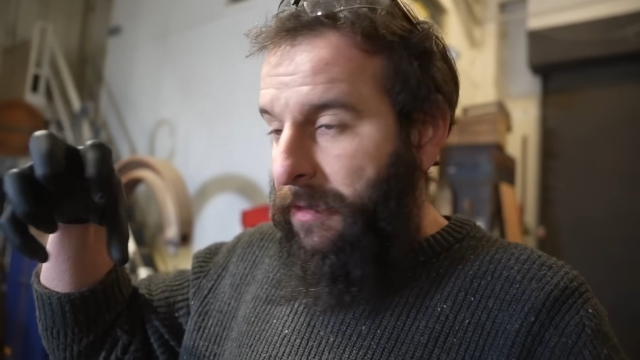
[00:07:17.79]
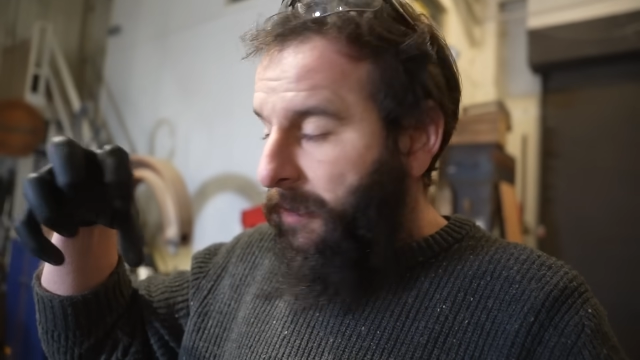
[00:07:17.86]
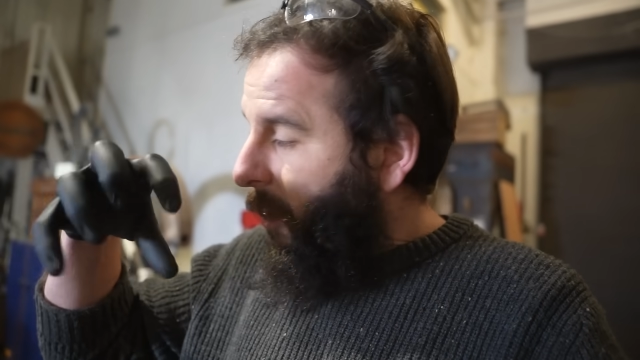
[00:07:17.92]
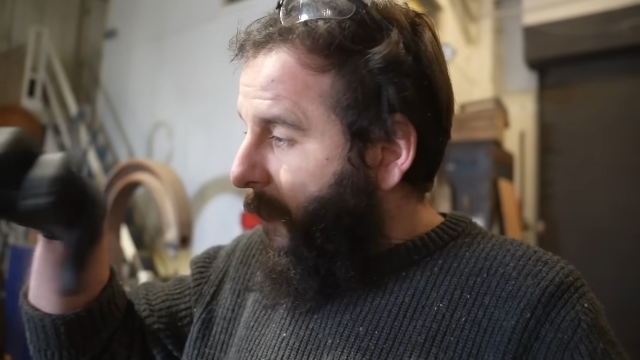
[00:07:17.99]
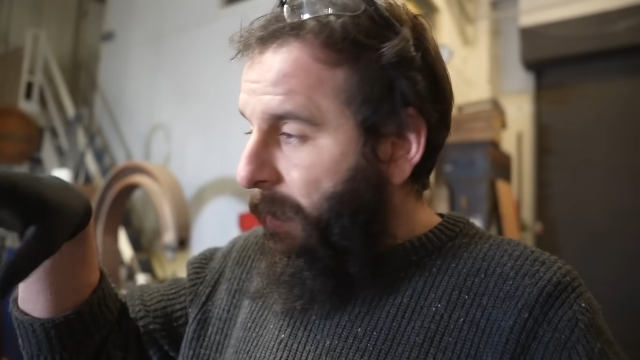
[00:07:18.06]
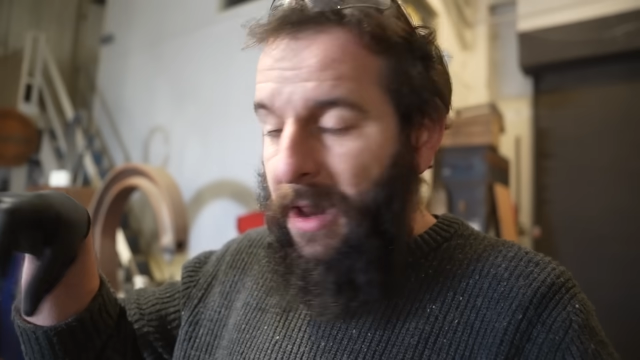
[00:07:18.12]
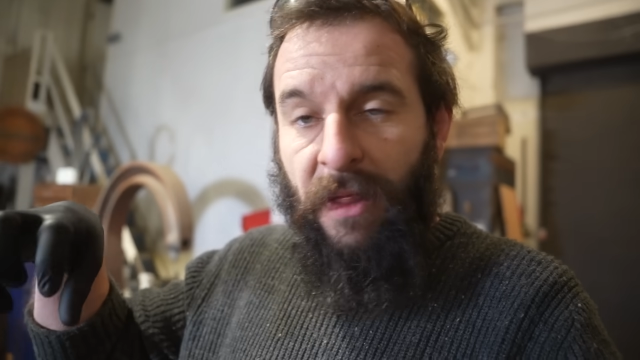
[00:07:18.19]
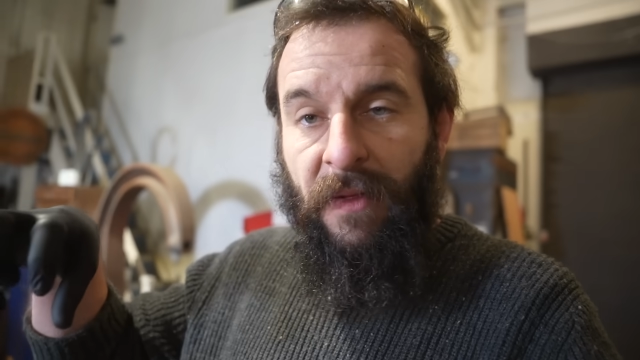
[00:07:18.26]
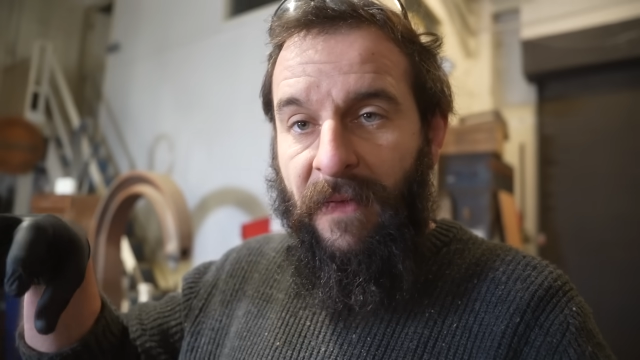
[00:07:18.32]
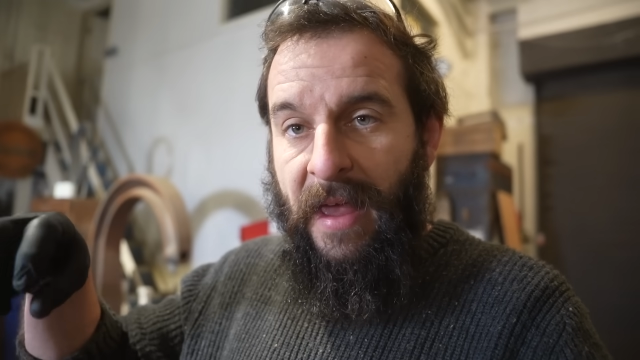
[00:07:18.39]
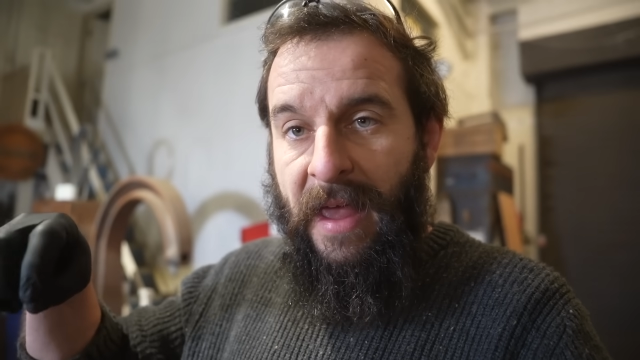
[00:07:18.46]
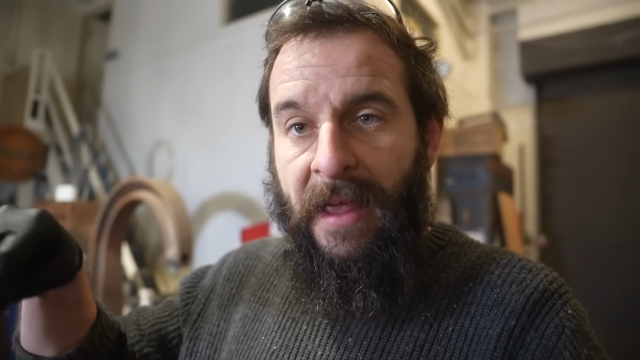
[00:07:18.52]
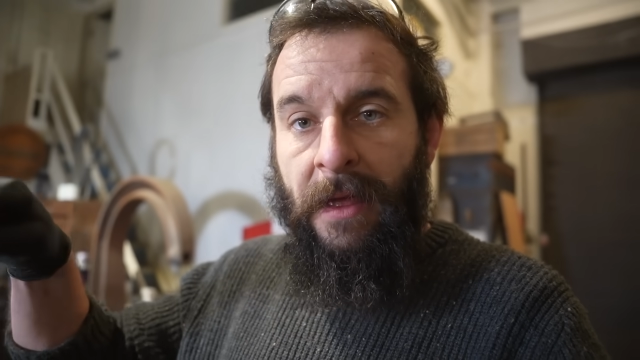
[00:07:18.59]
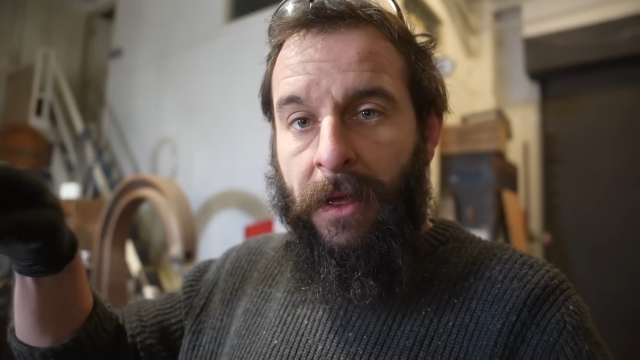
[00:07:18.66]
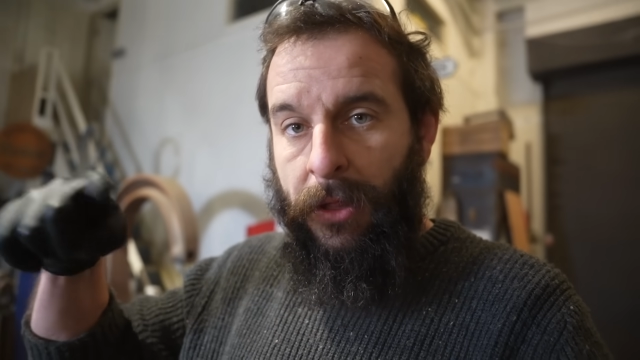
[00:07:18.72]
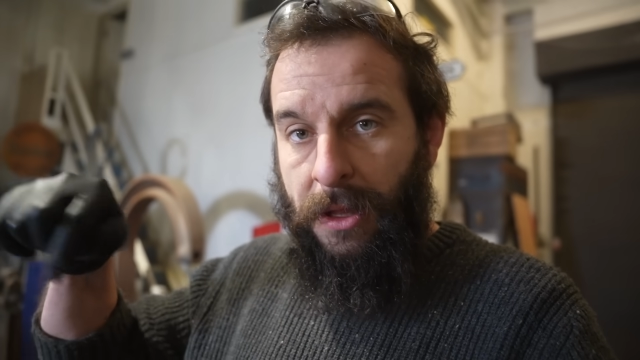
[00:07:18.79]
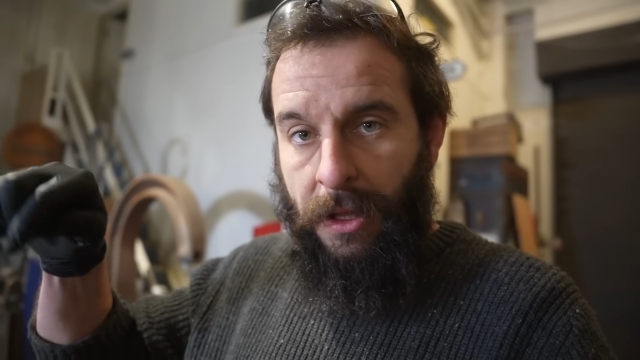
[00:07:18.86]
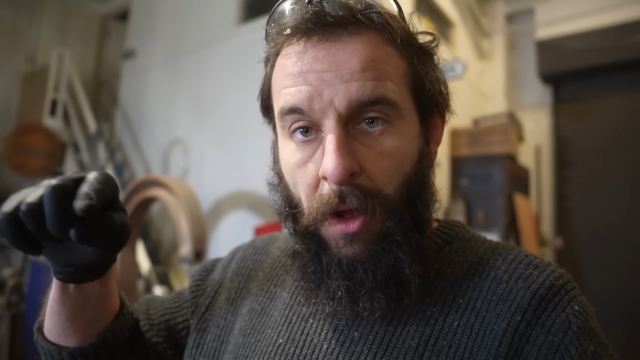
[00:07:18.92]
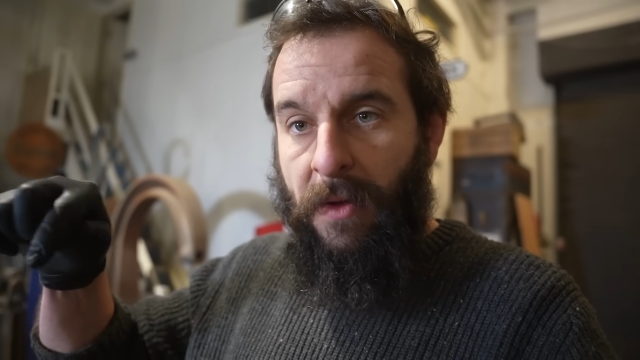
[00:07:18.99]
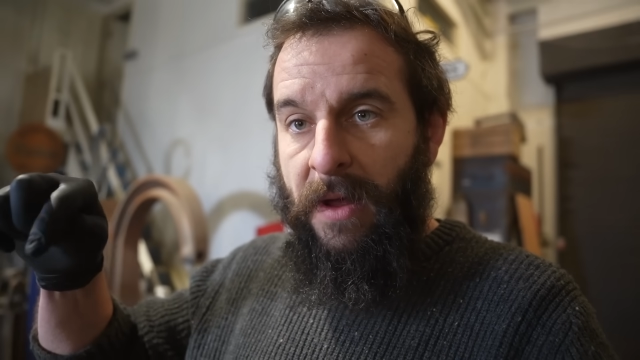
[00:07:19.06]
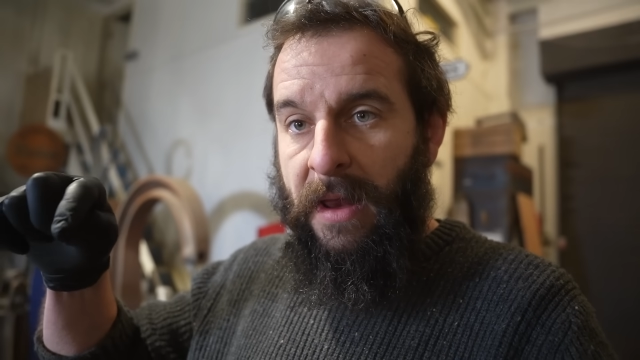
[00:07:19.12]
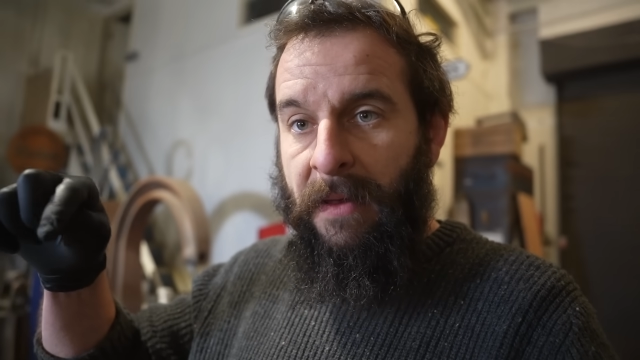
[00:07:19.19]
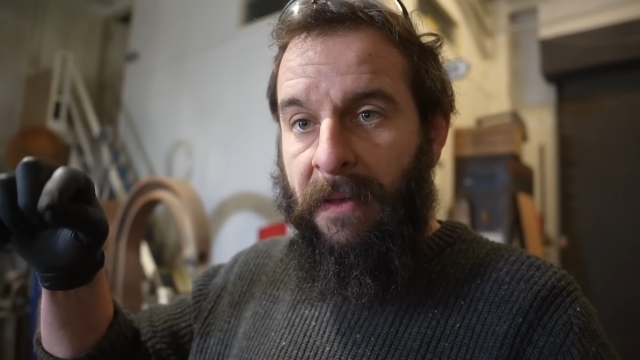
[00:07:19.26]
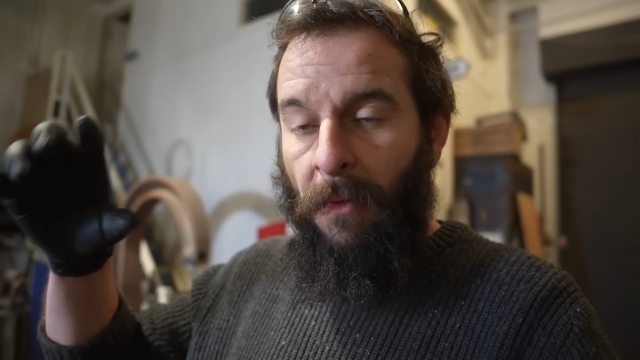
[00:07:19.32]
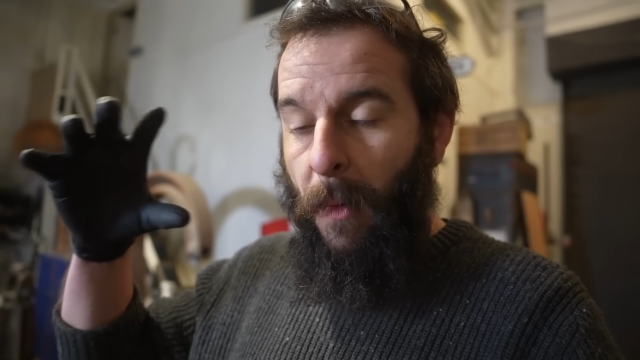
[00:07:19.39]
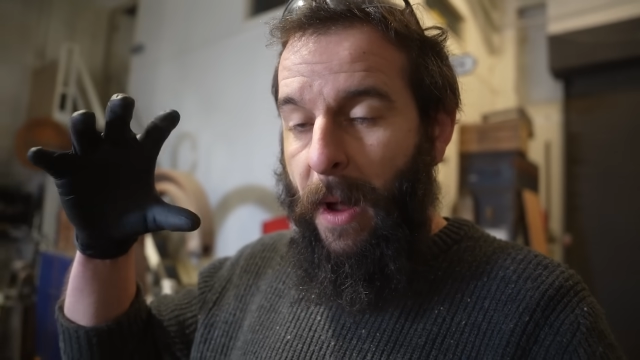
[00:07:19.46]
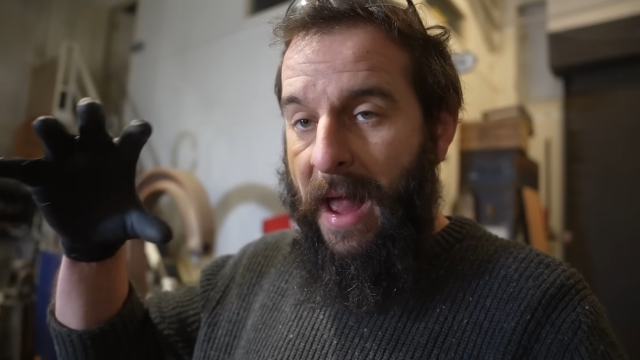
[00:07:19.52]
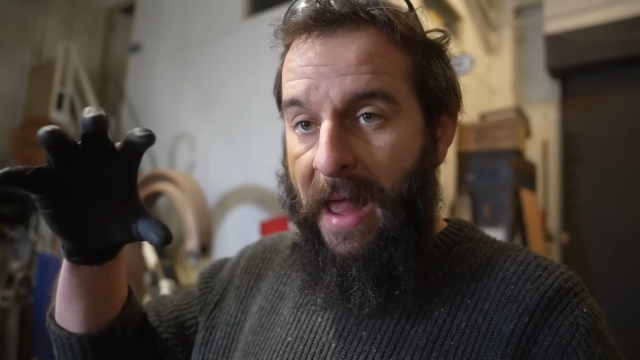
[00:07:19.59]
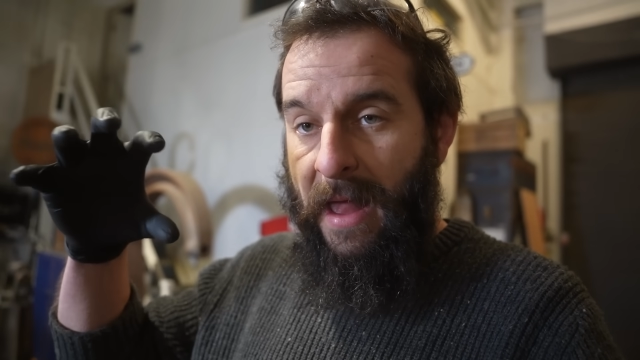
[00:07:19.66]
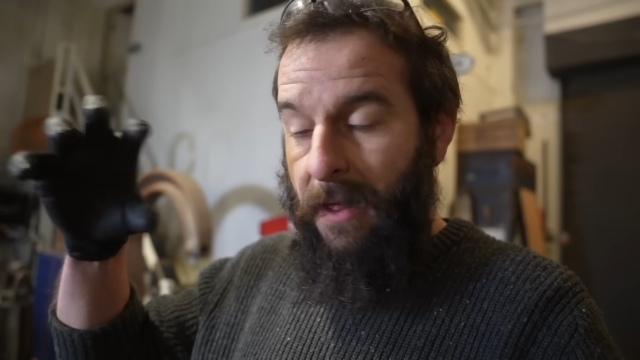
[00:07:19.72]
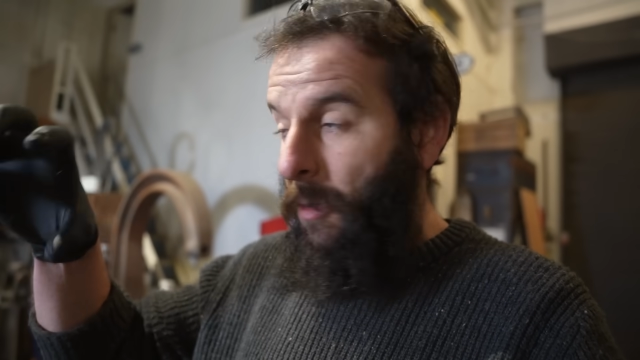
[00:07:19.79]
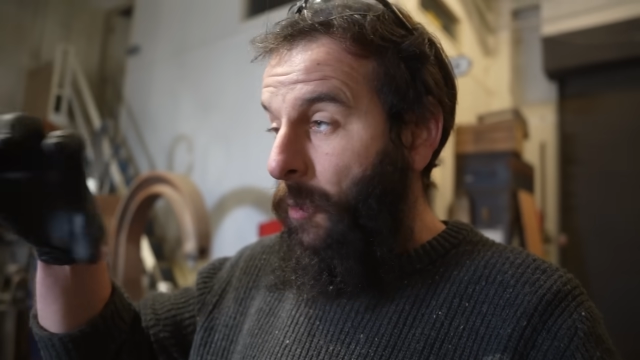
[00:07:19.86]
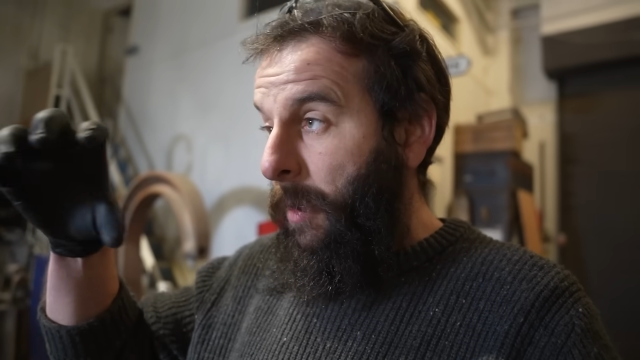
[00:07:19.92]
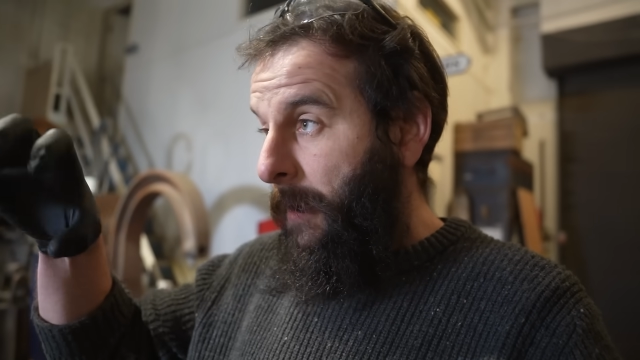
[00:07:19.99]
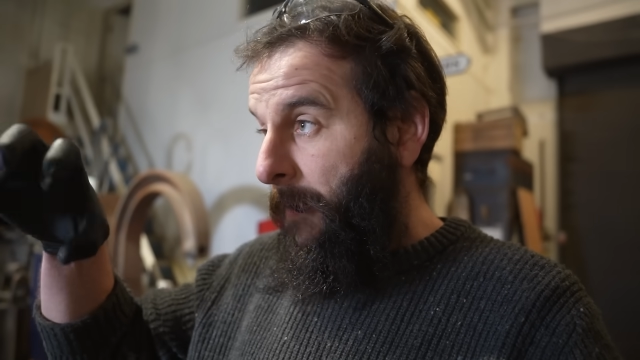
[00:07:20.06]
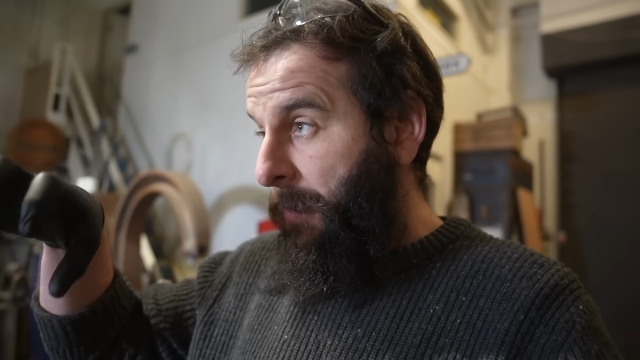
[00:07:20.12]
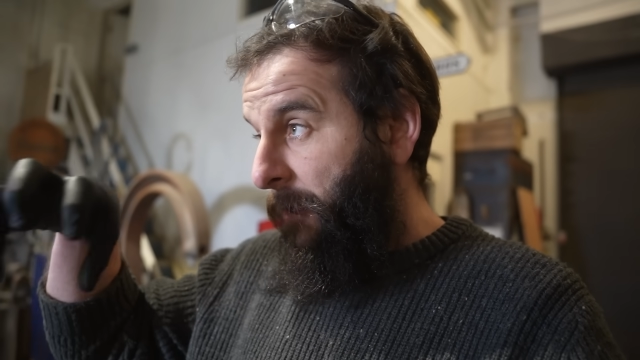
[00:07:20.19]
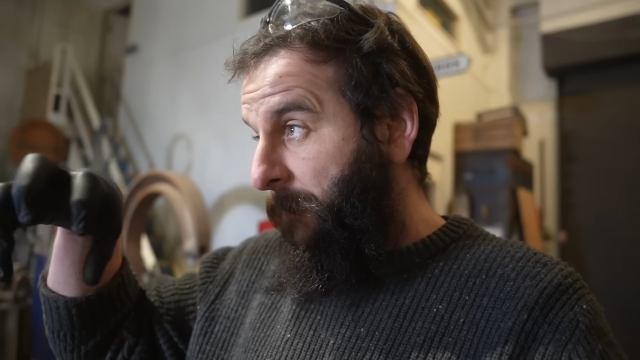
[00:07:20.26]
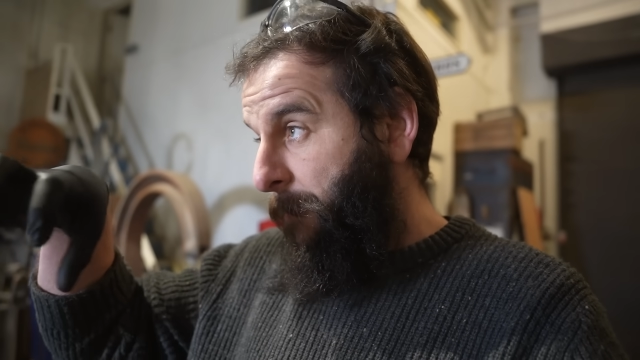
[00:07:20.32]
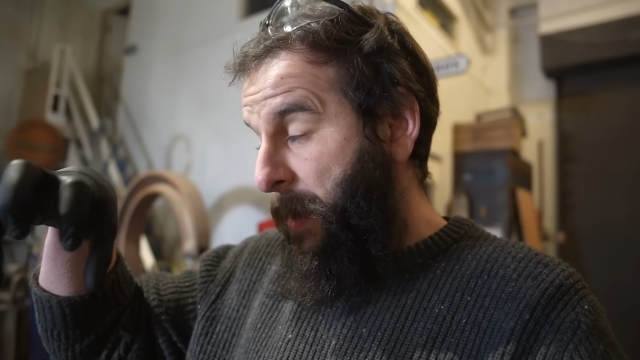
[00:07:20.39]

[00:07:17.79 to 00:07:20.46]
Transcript: doing its thing, soaking where all the